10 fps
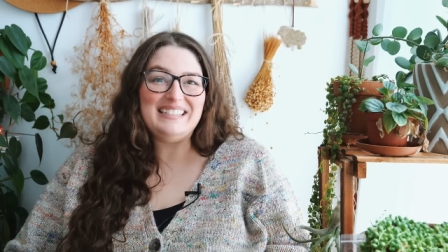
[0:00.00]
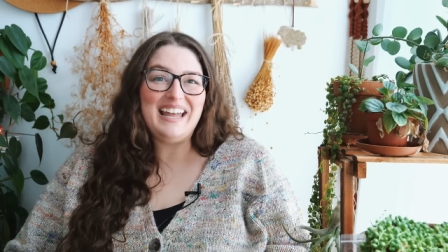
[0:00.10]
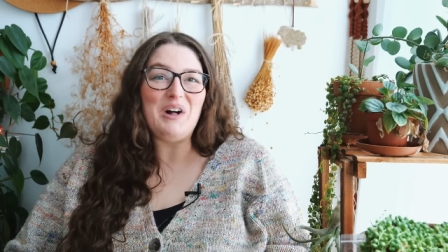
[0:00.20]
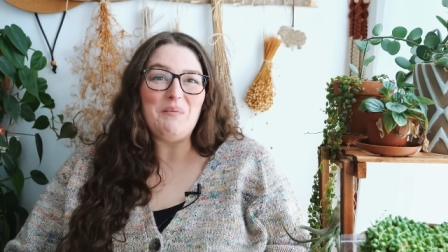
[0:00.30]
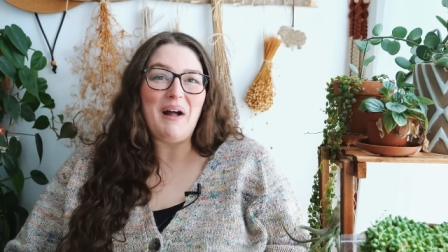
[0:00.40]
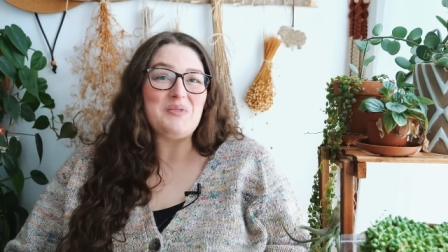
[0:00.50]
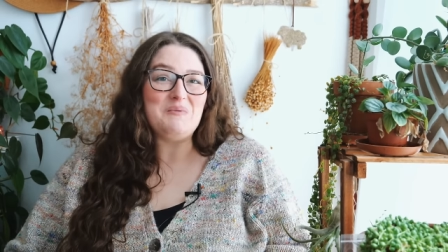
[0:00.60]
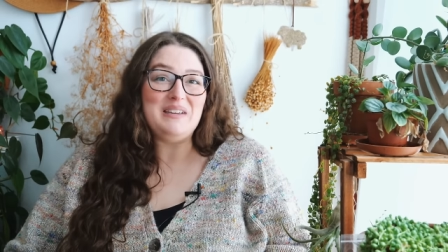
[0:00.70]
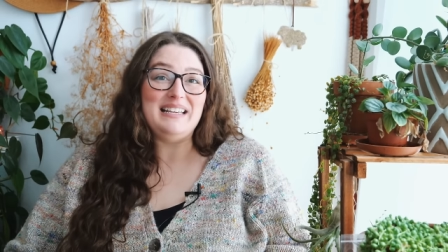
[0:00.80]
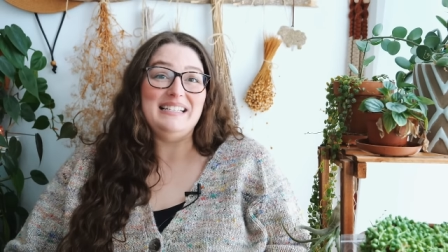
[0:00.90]
to help out
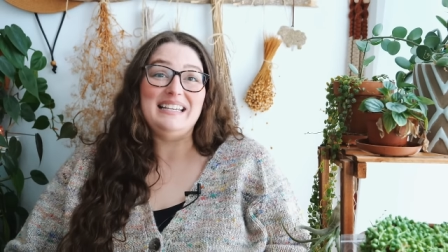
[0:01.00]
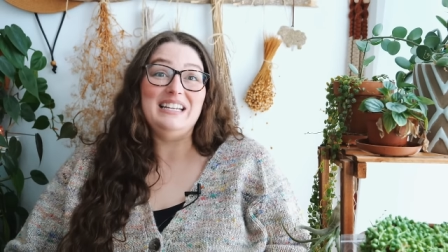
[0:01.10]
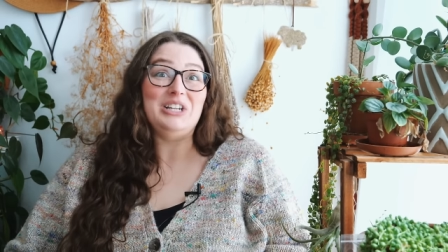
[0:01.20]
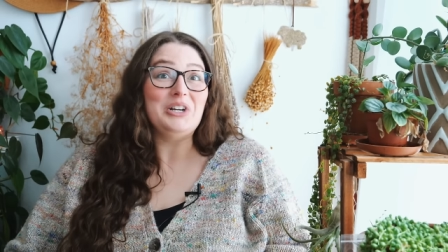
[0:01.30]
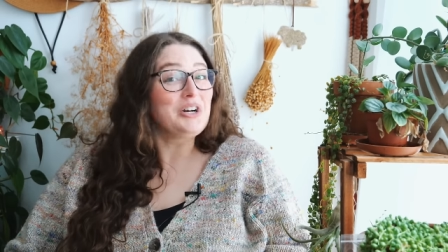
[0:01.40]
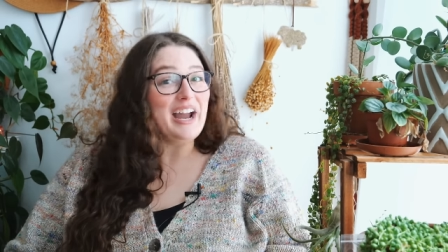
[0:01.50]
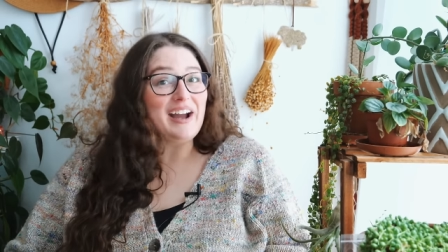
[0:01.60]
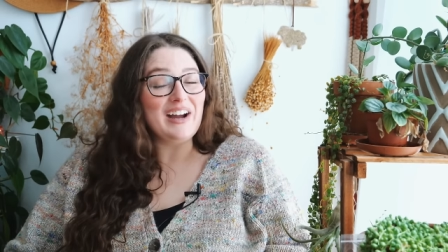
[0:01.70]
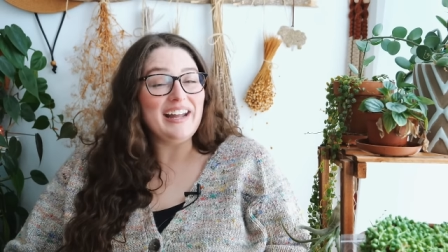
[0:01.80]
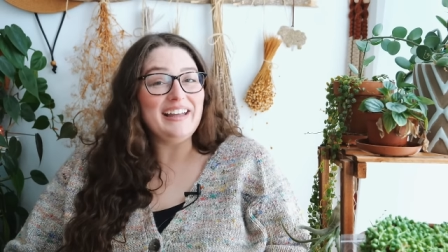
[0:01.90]
the bees in your
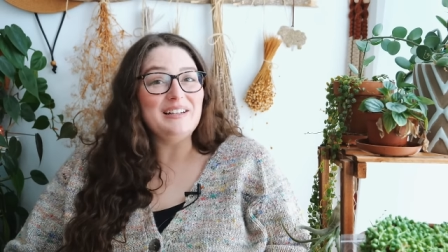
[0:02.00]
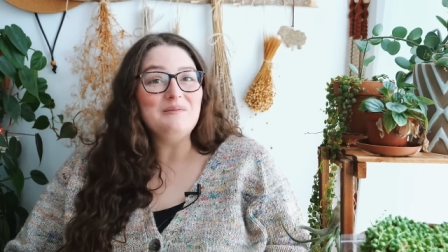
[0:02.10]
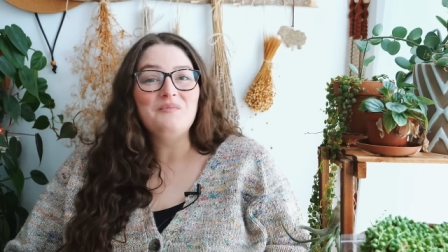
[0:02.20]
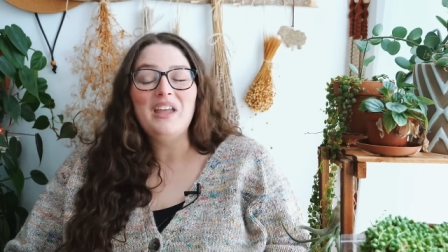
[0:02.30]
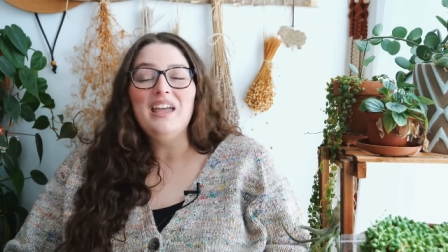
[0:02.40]
area.